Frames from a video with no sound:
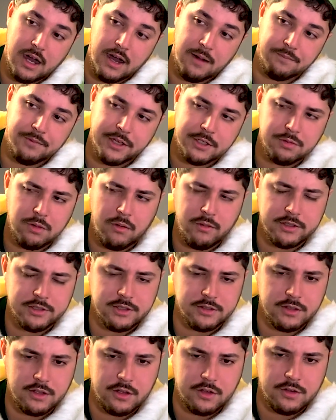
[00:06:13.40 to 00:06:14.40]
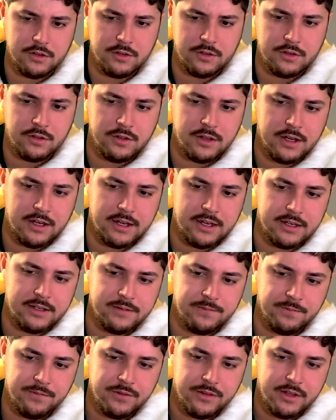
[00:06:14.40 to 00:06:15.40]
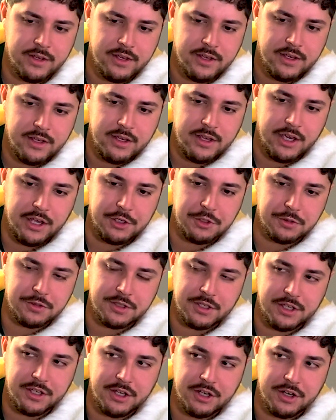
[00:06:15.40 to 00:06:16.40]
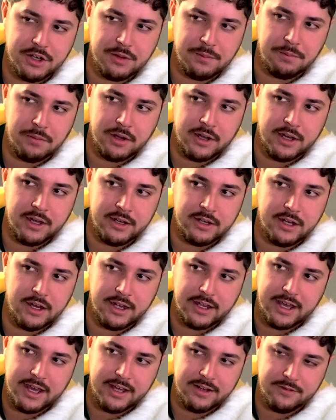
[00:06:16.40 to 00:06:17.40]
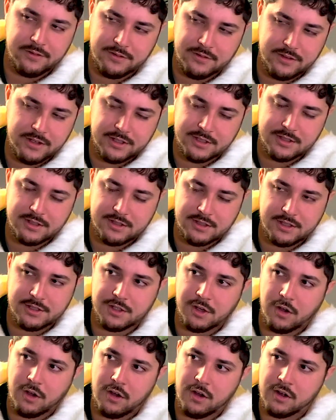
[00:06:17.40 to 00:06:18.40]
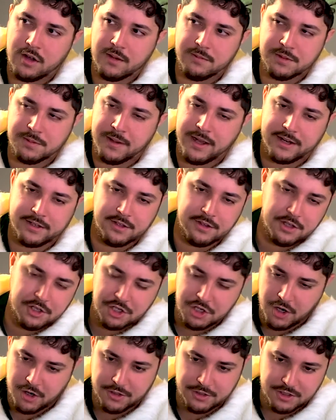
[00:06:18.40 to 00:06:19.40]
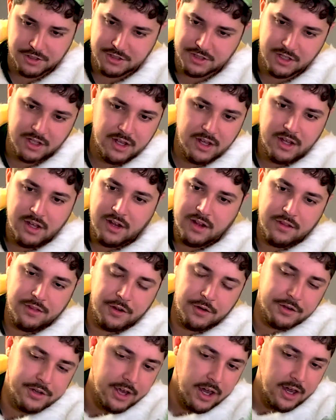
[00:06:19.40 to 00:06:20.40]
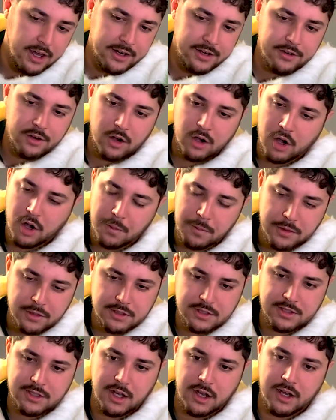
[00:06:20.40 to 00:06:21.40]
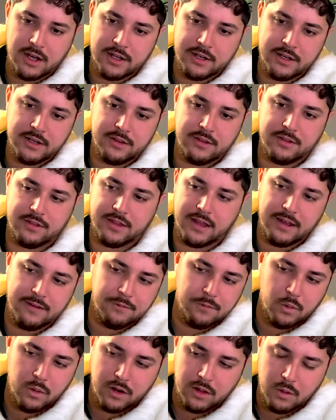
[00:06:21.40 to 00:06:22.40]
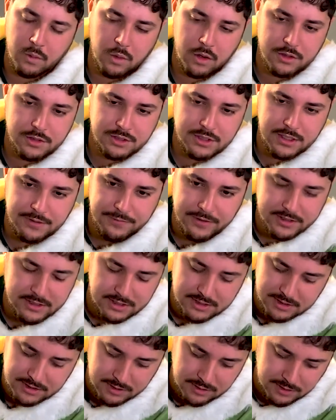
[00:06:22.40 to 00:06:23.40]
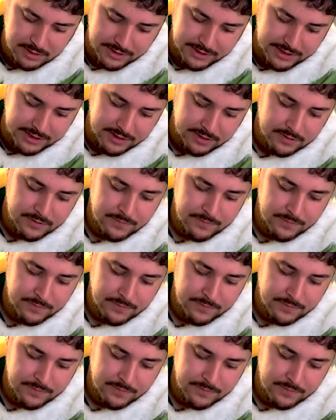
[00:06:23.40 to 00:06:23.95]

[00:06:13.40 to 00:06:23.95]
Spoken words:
This one was a little interesting here, but again, this all comes back to the Chargers. They're done. Herbert's done. They have one of the worst defenses in the league.